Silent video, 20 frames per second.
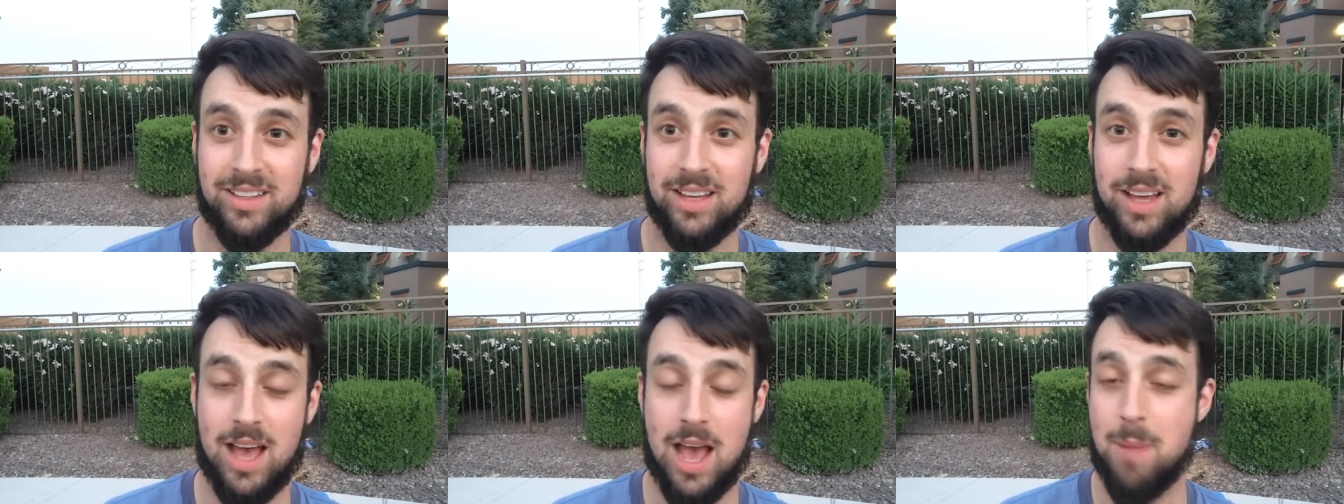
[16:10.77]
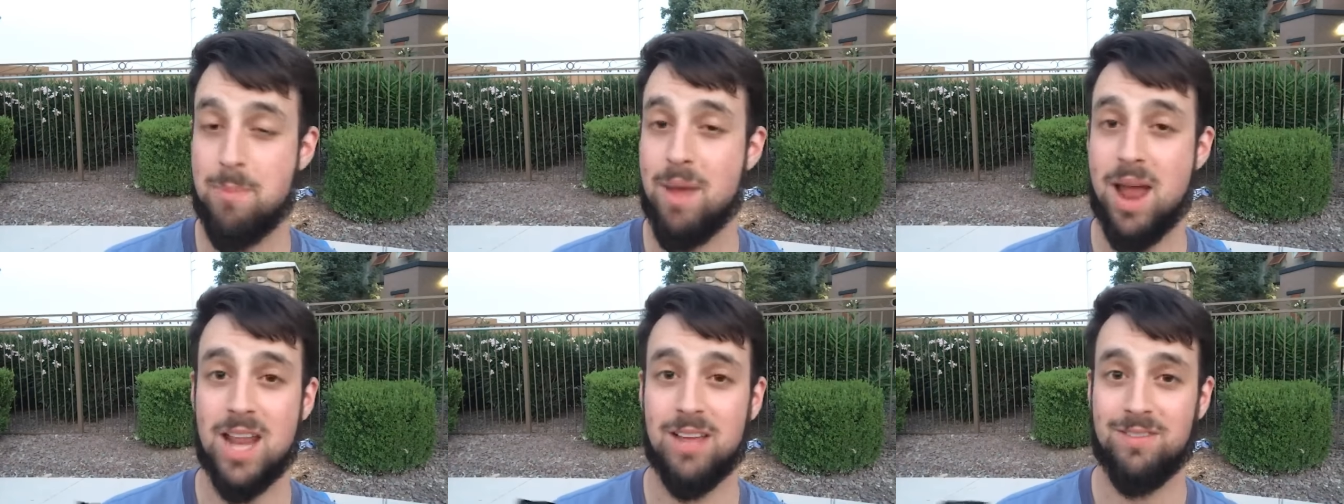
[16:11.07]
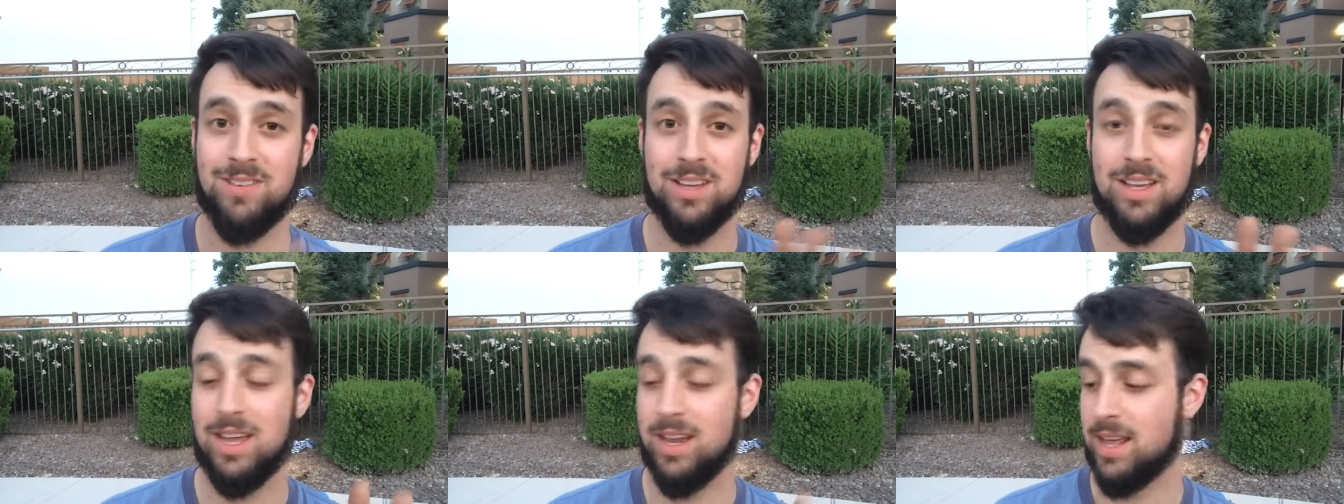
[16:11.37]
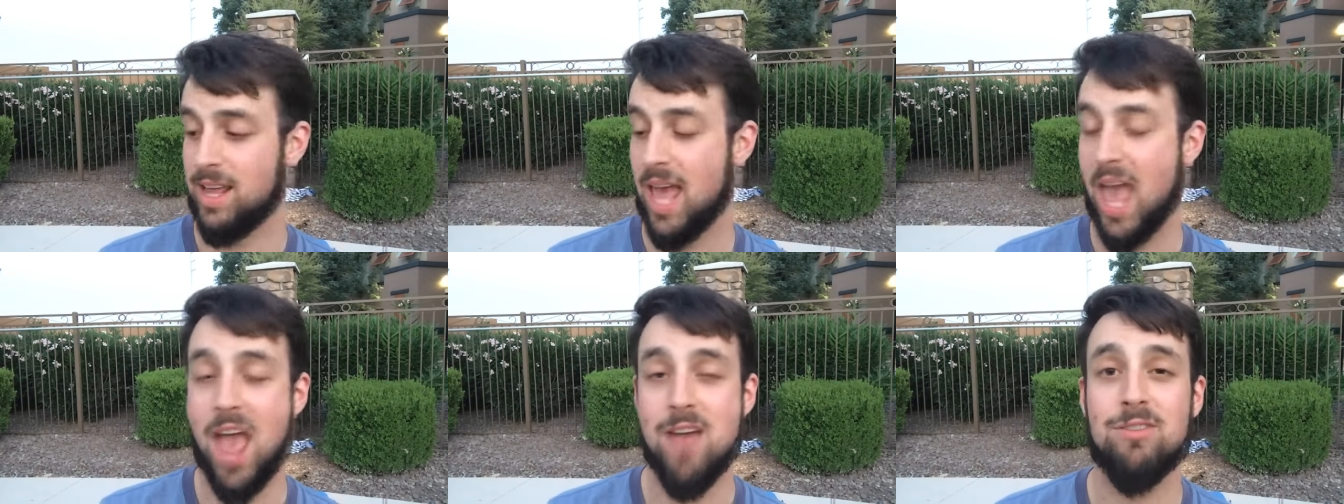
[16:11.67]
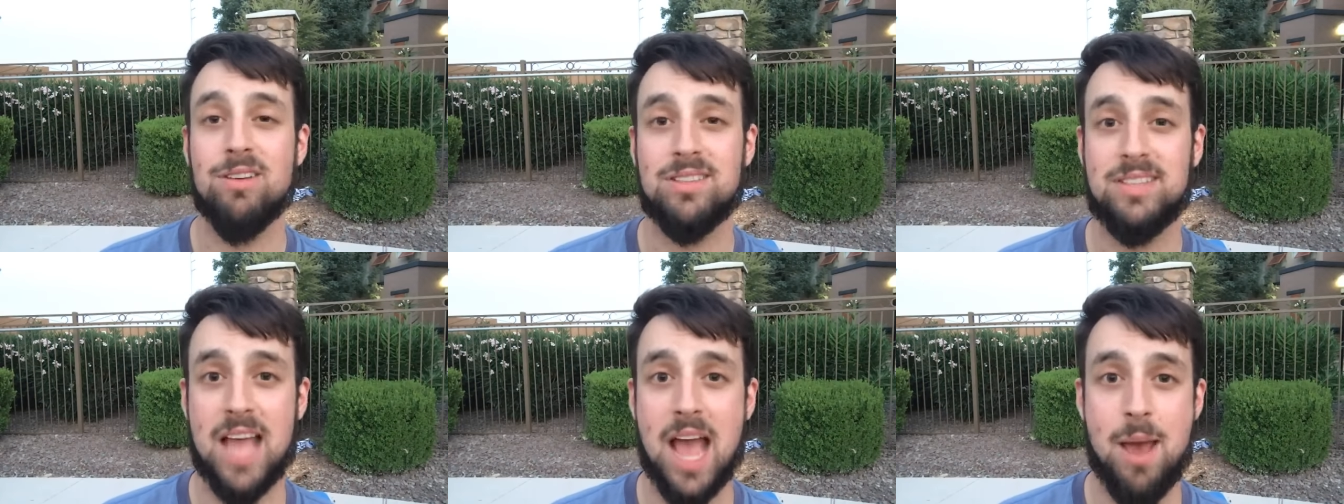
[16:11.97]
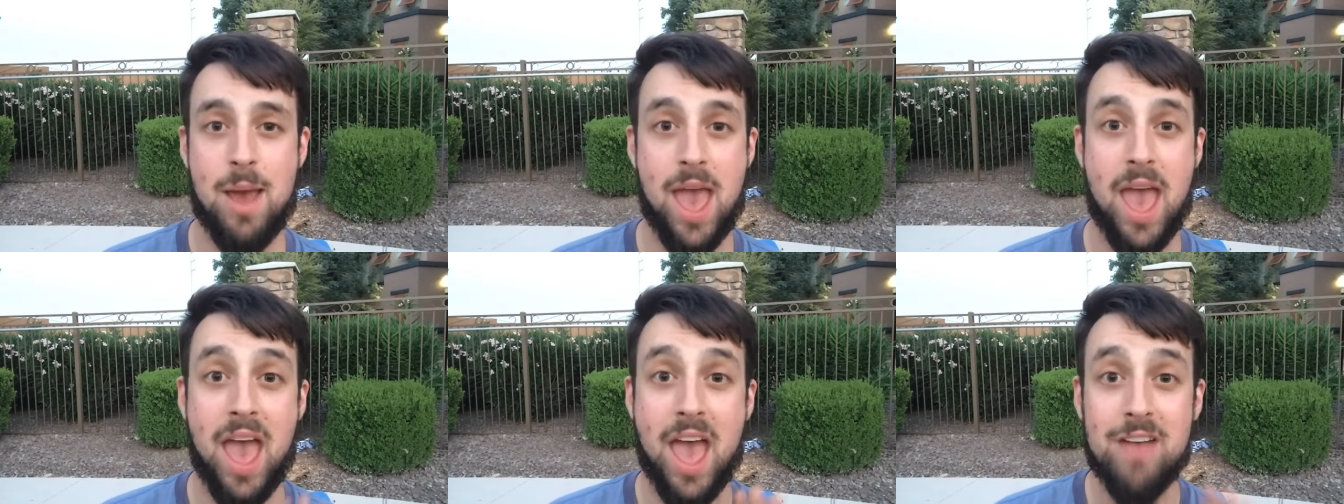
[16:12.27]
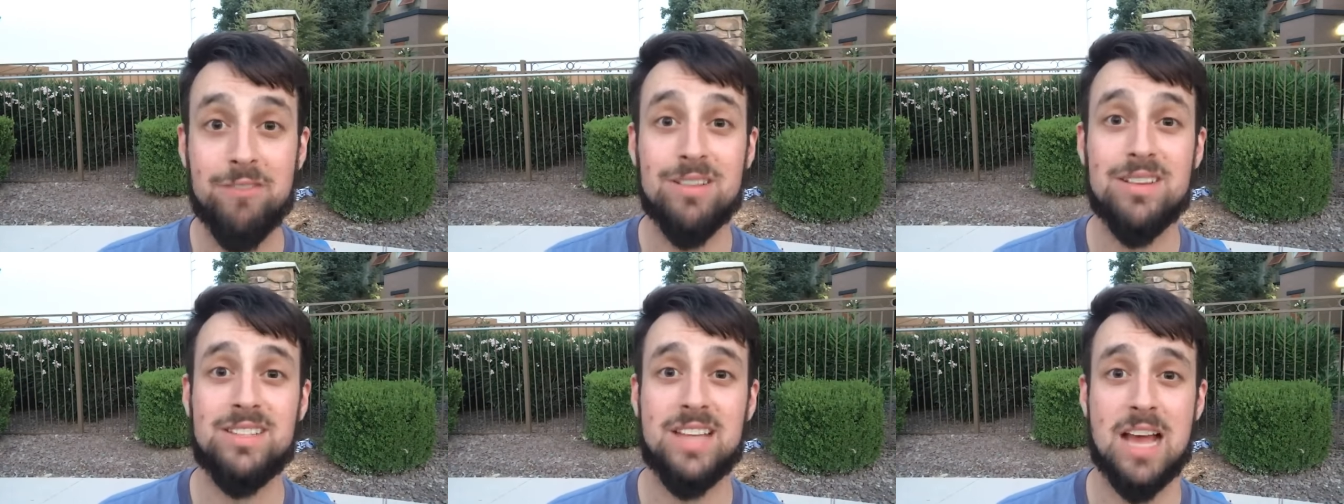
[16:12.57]
I'm not even kidding. Every time,
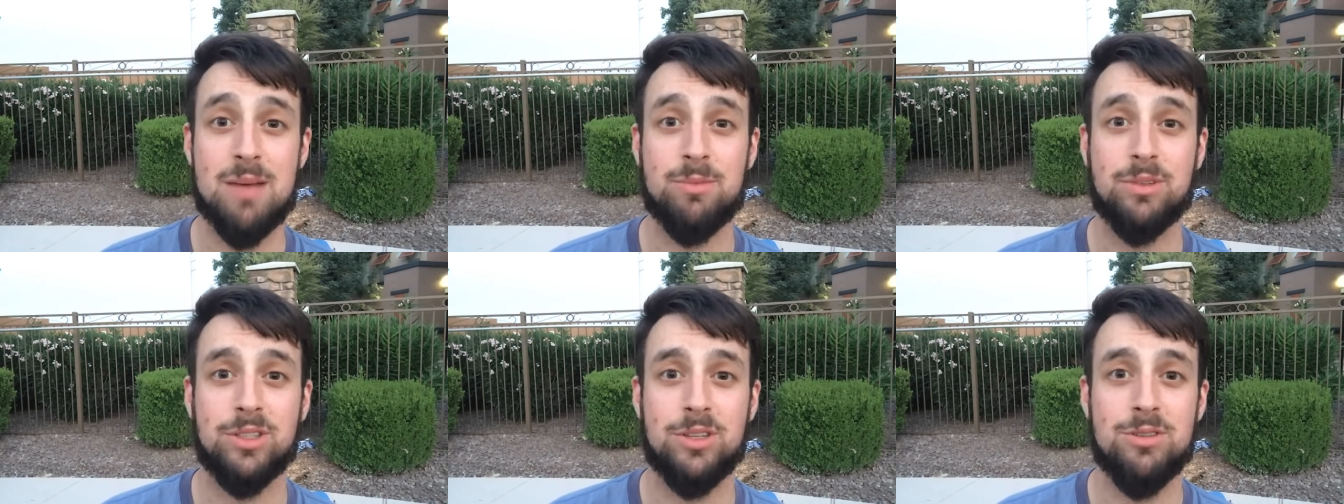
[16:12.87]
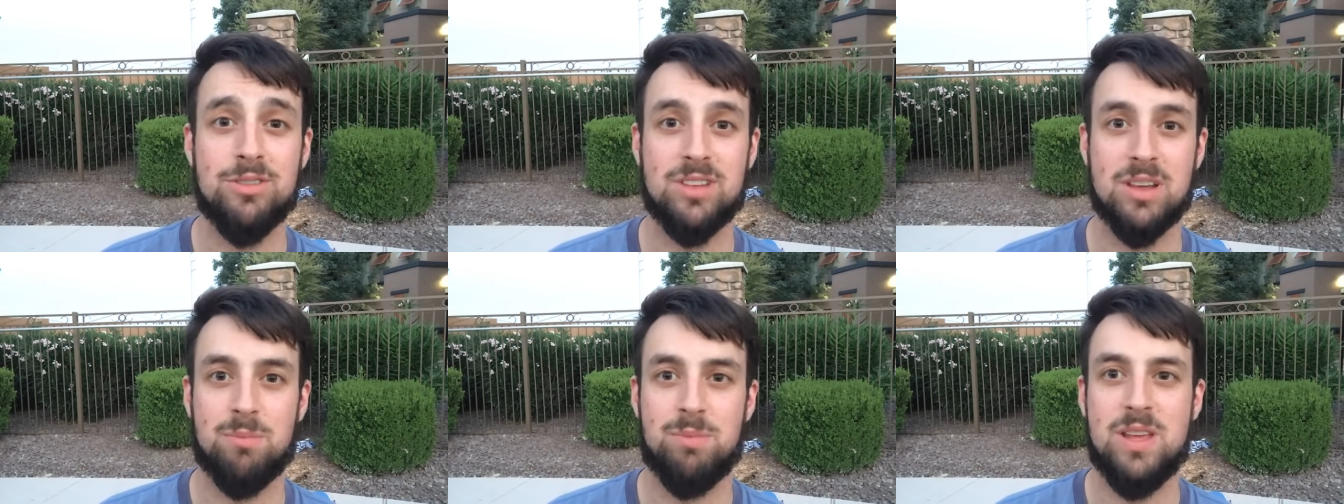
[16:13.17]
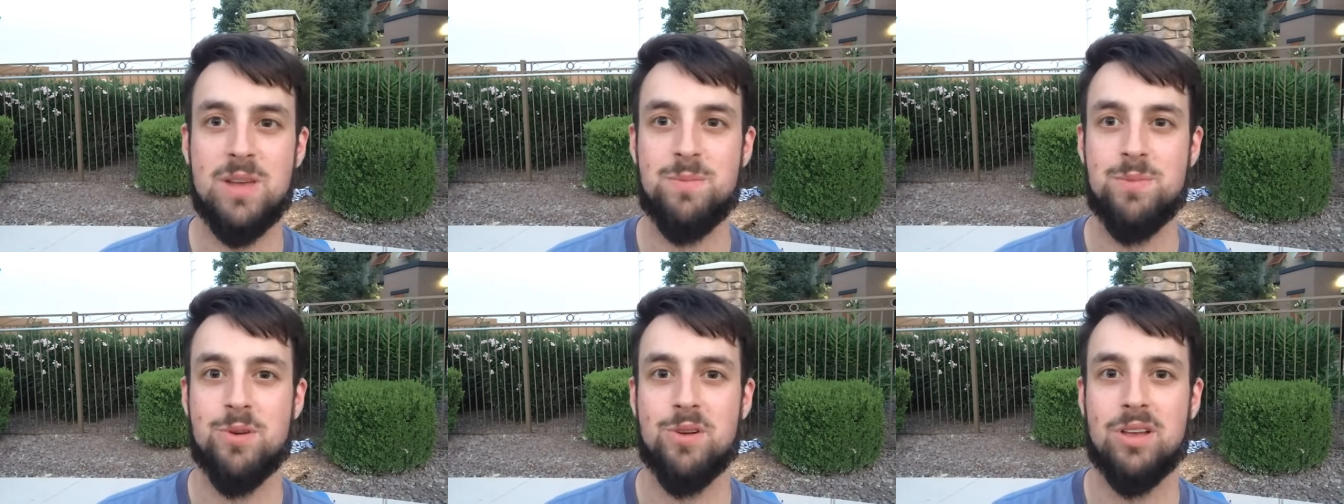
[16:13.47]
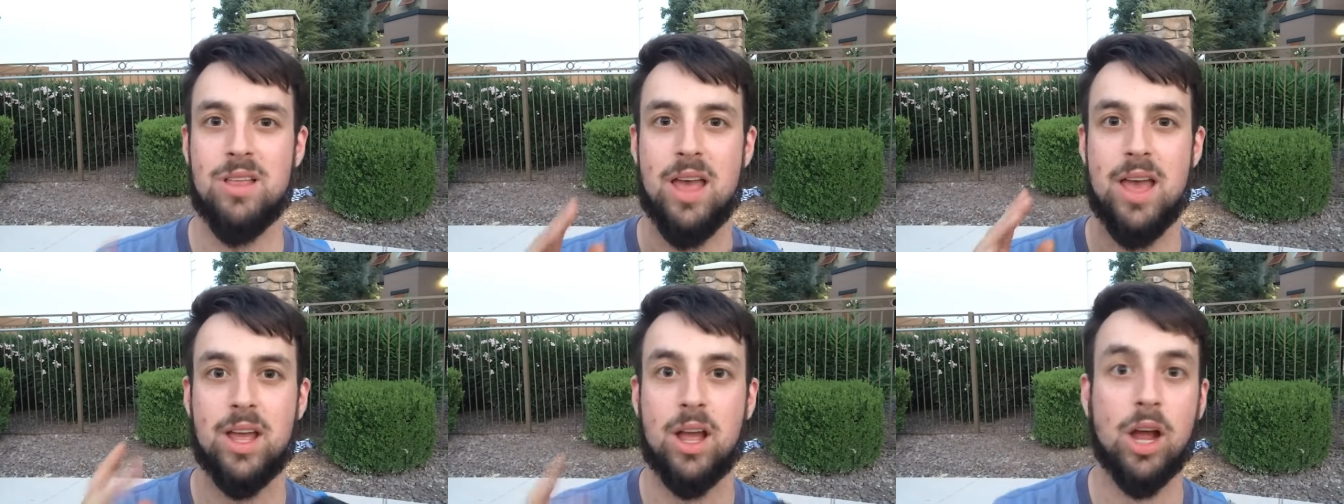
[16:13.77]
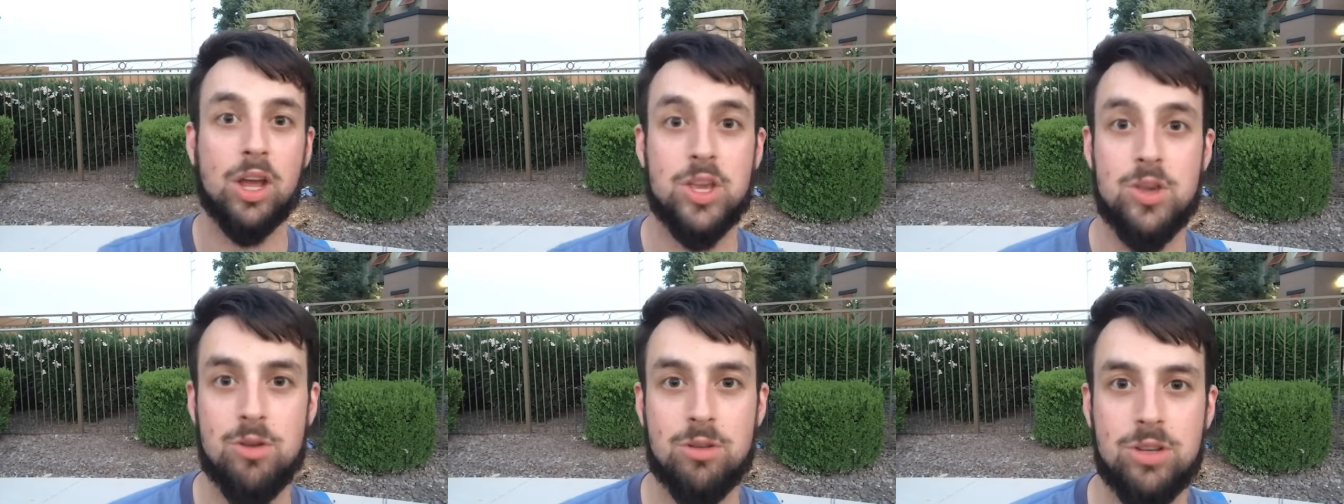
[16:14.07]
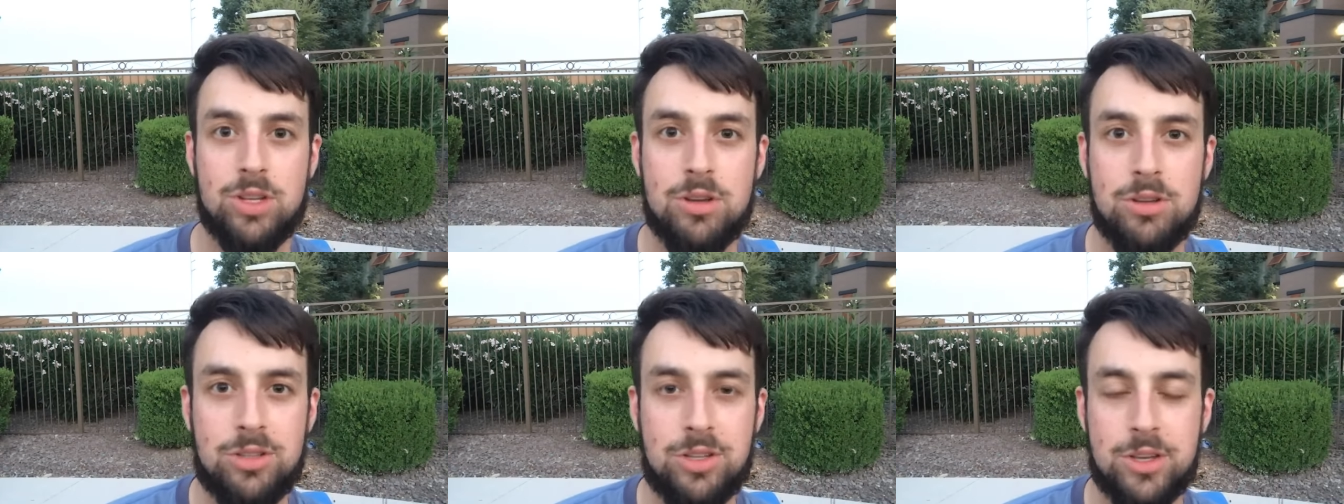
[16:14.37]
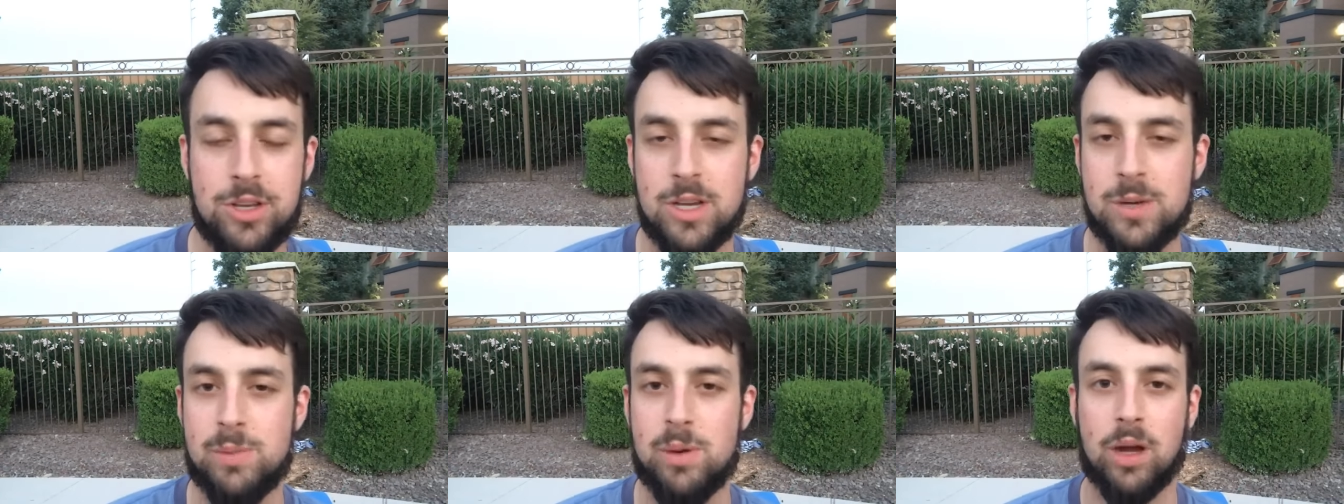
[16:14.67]
every time I use it, people are like, "Are you on YouTube?